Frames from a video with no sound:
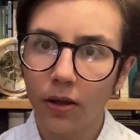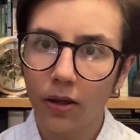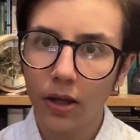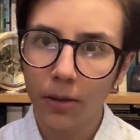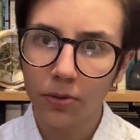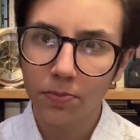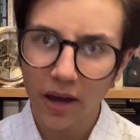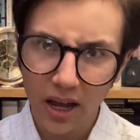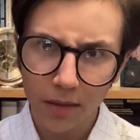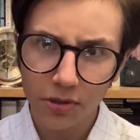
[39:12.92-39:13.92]
it was
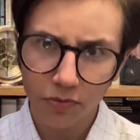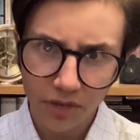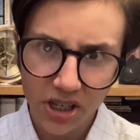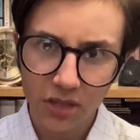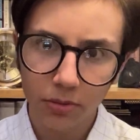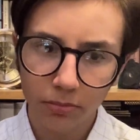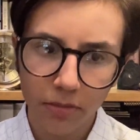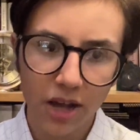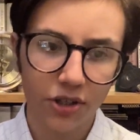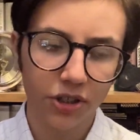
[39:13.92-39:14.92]
perhaps a reasonable measure